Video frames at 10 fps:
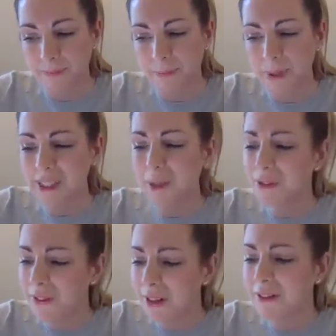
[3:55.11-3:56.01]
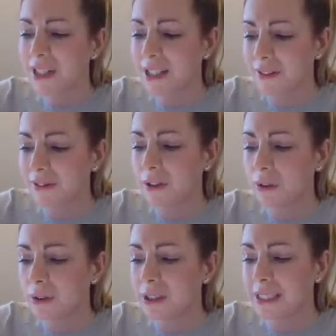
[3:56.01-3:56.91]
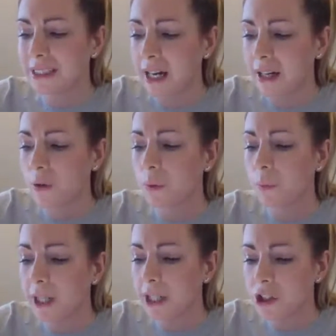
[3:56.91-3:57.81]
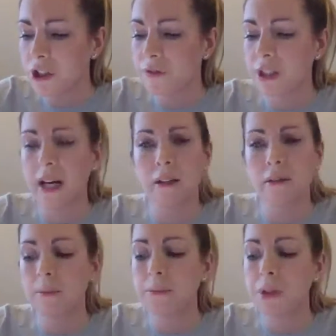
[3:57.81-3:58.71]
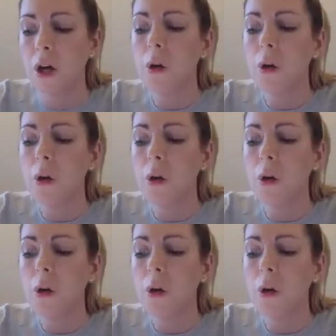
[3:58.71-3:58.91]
But it was very difficult to decide which of the diagrams